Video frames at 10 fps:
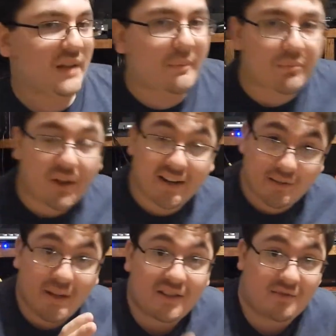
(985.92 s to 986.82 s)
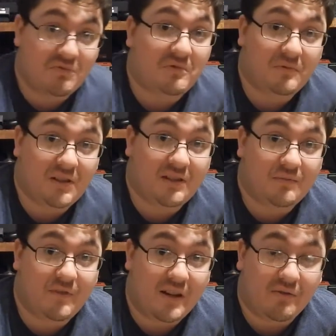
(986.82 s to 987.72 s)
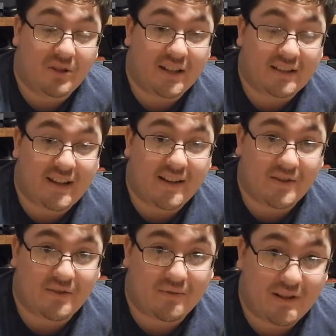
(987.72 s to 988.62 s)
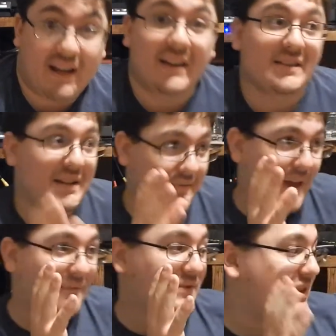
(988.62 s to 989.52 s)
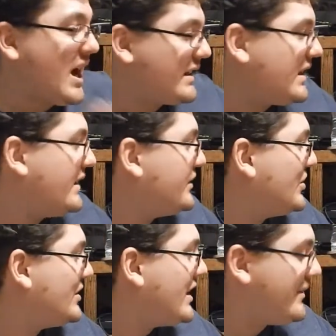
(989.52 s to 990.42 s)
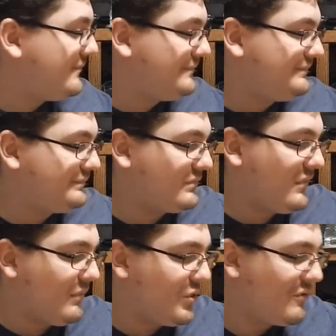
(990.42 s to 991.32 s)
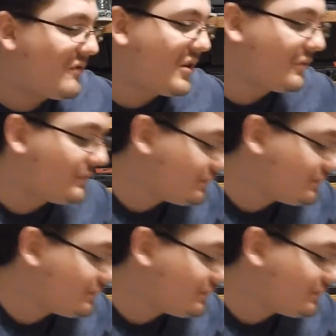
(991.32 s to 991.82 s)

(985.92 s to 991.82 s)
I've been planning to make this video for like the last 3 days, and I have not gotten to it yet. Move phone.